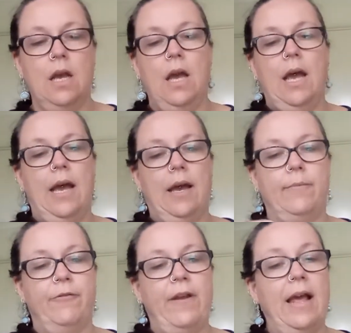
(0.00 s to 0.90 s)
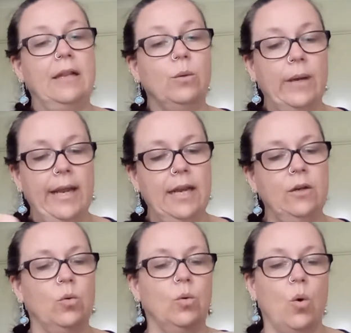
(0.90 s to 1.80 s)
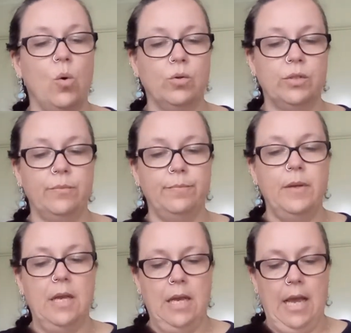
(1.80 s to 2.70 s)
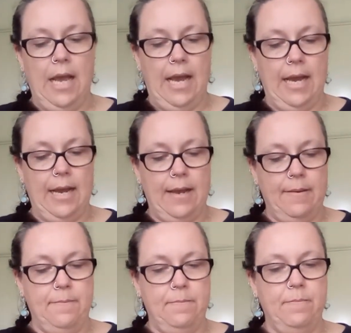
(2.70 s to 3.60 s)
for Halloween or autumn. And